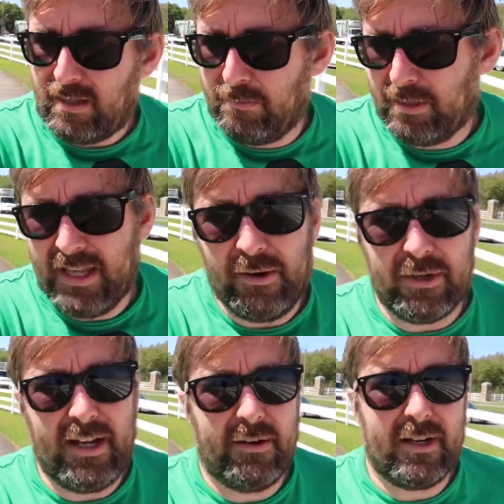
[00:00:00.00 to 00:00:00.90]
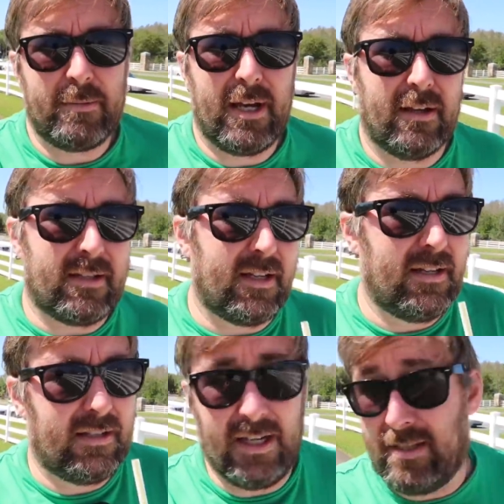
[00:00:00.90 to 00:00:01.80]
but that would not would not be healthy.
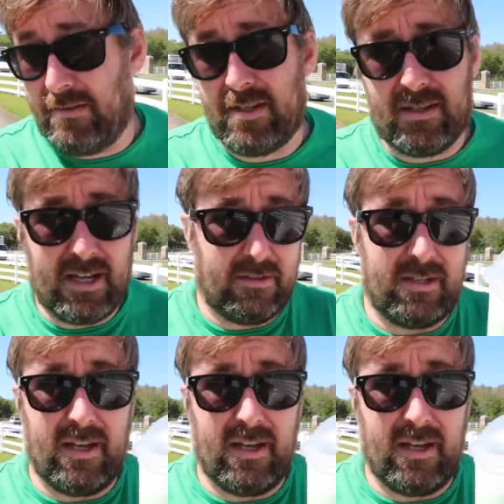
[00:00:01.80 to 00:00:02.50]
Not that this is healthy